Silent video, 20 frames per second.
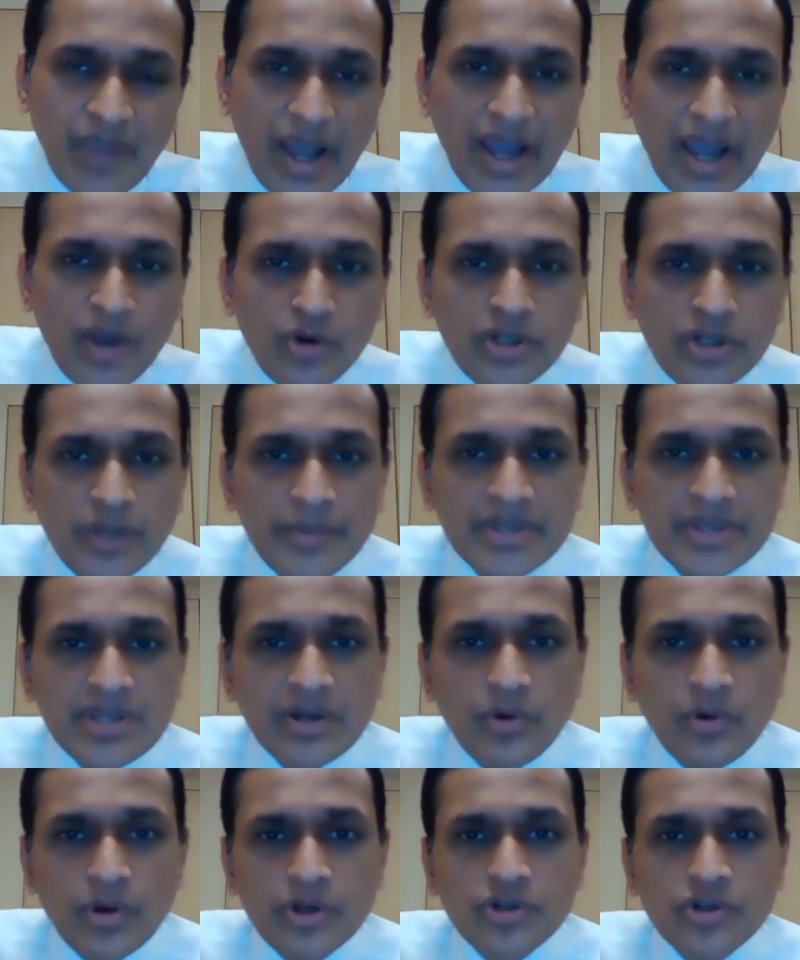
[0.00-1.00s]
Iotim is
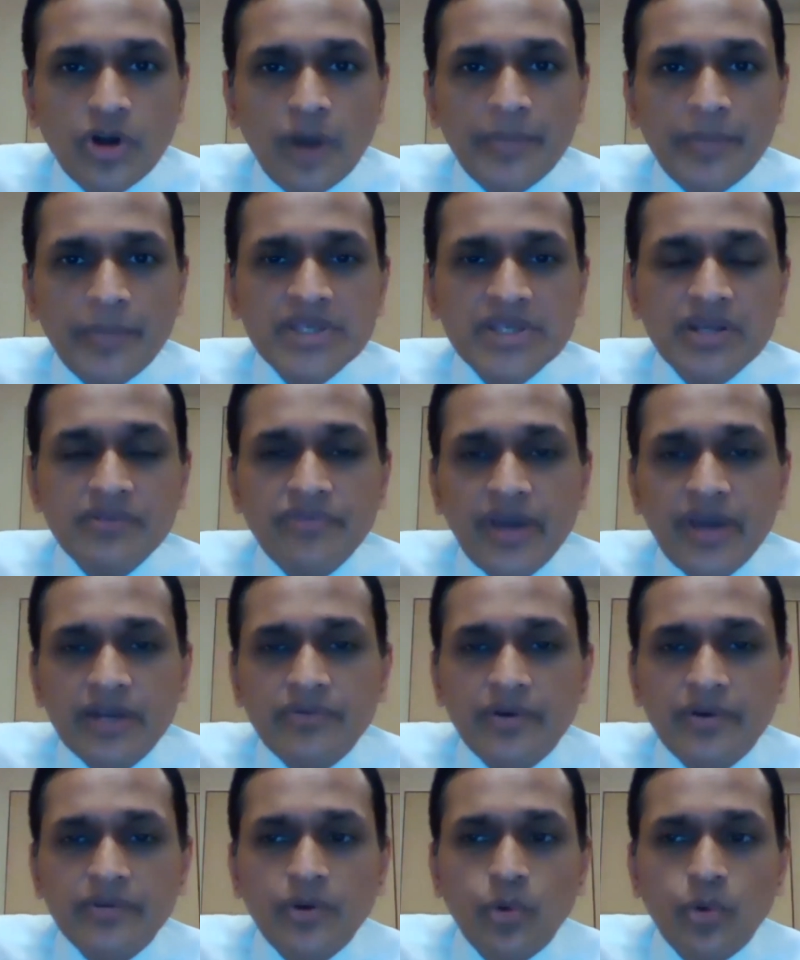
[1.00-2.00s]
a good drop. It's in
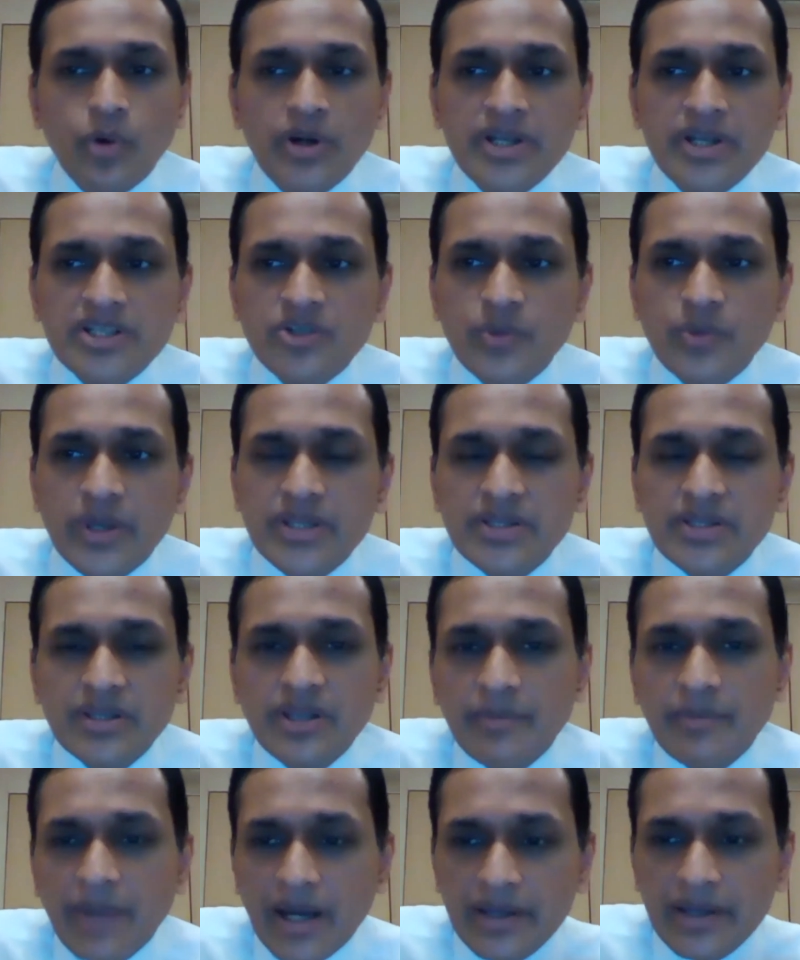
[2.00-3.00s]
fact one of the oldest ones
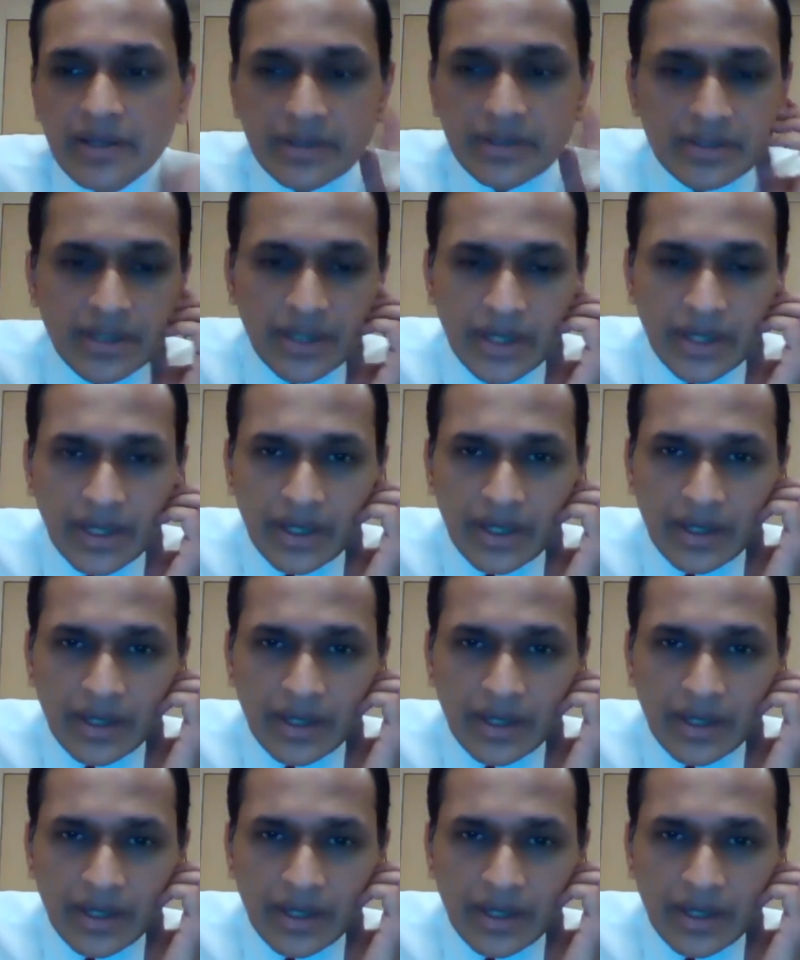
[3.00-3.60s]
in the market.